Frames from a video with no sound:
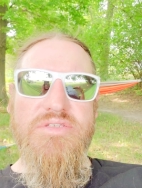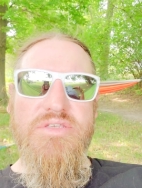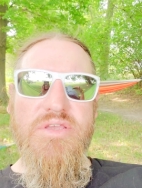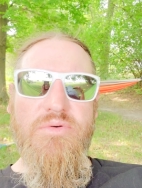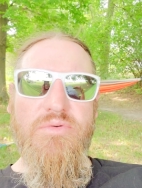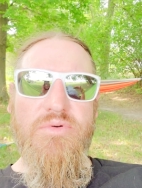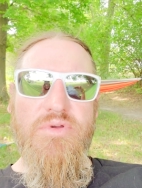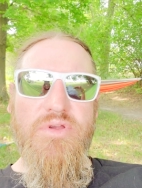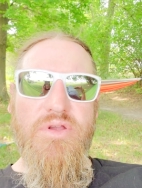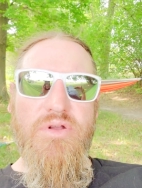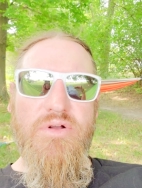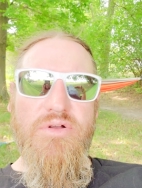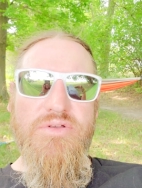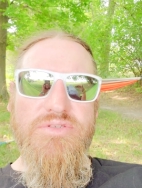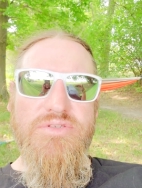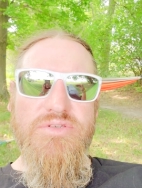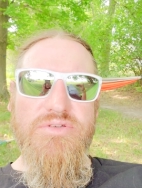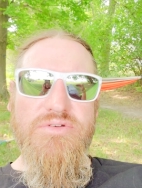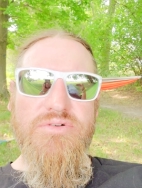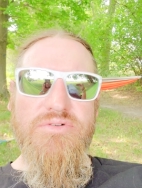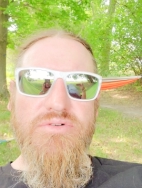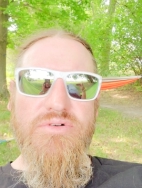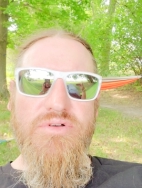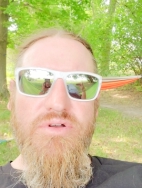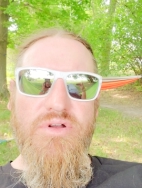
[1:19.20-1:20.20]
is that we
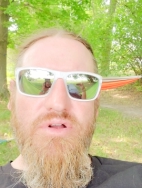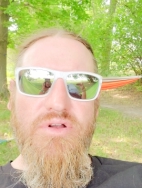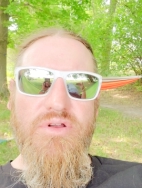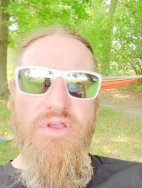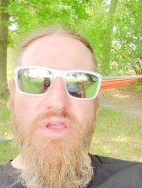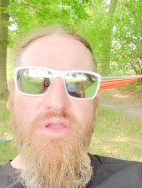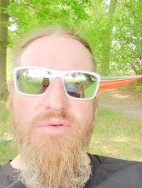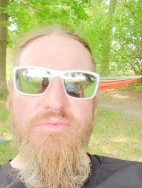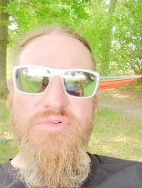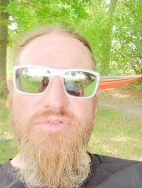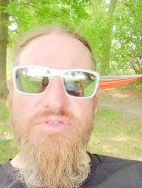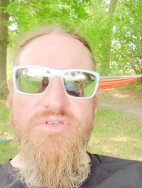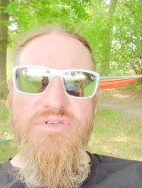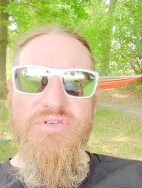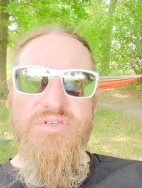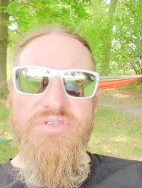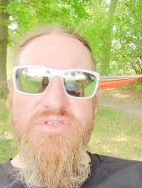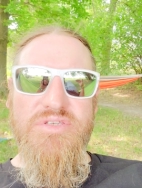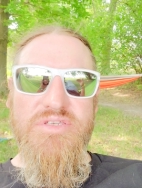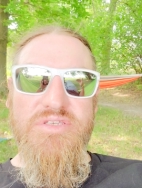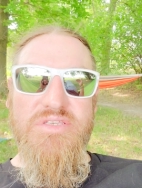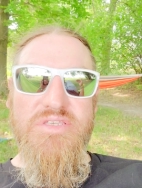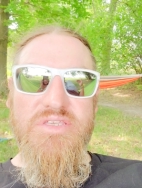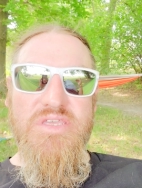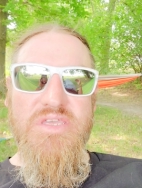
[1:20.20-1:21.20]
also are able to
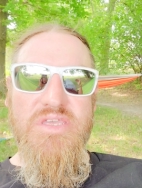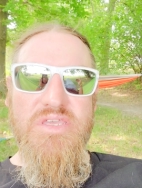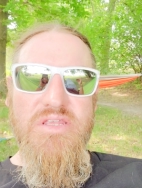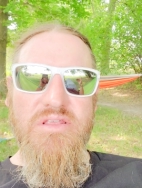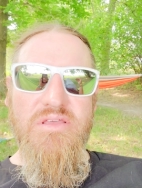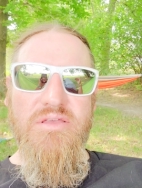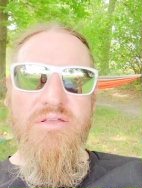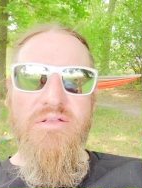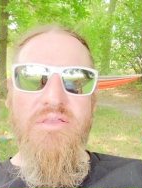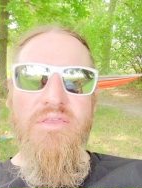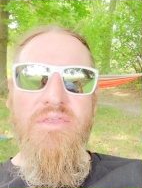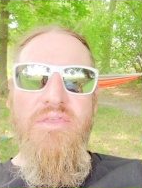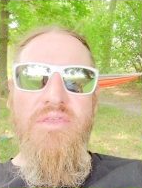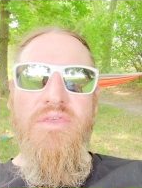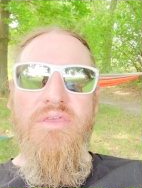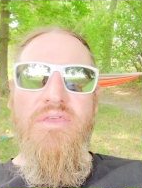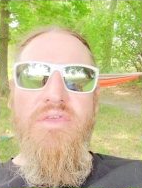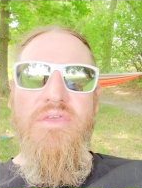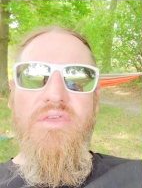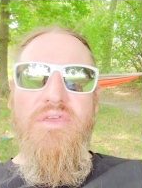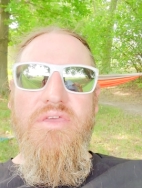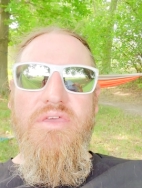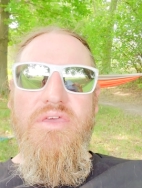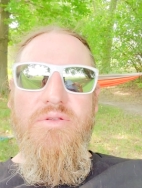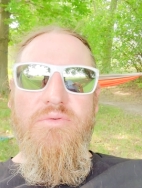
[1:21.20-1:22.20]
succeed. And
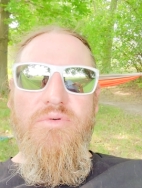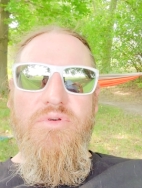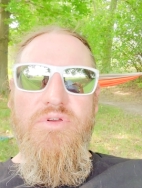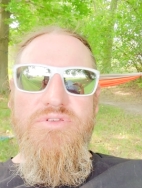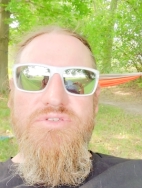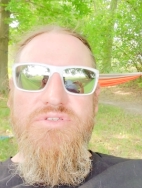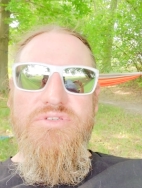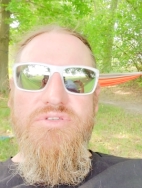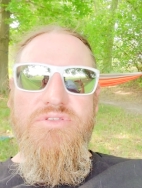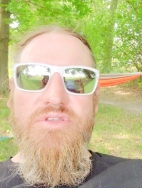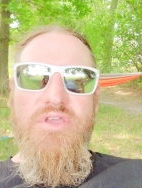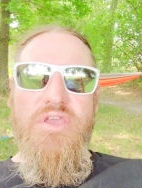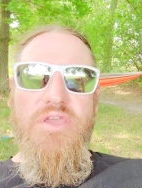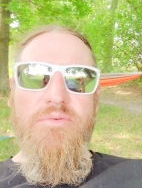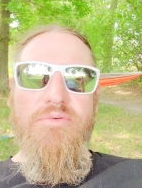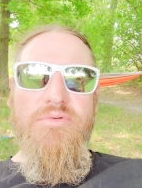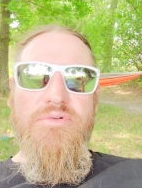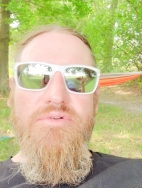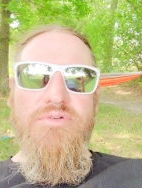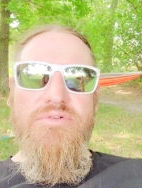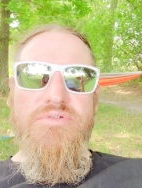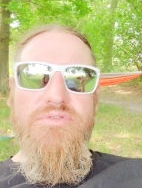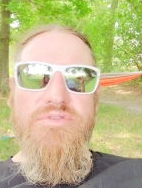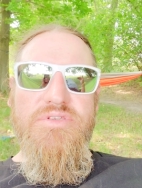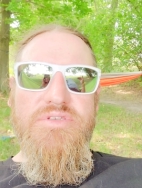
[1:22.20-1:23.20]
we're also
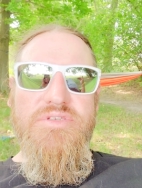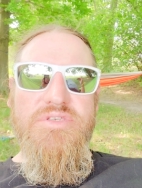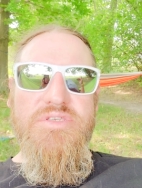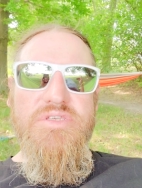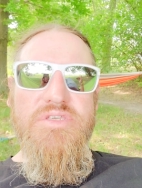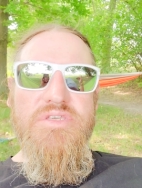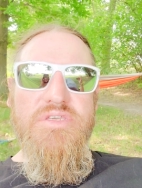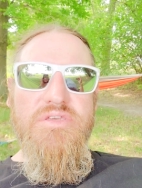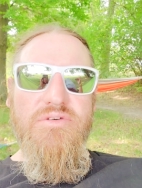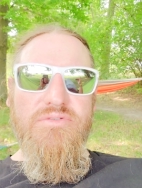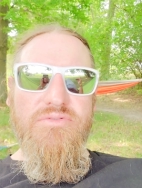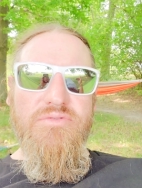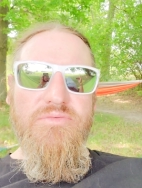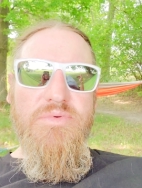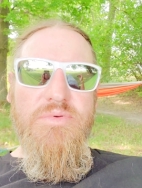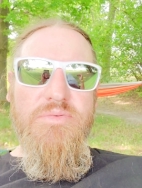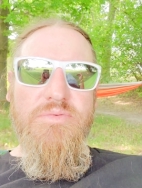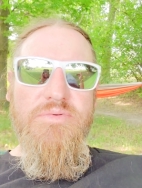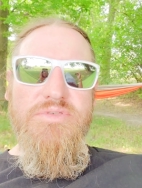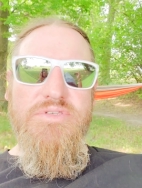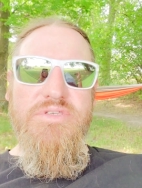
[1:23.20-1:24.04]
able to see other people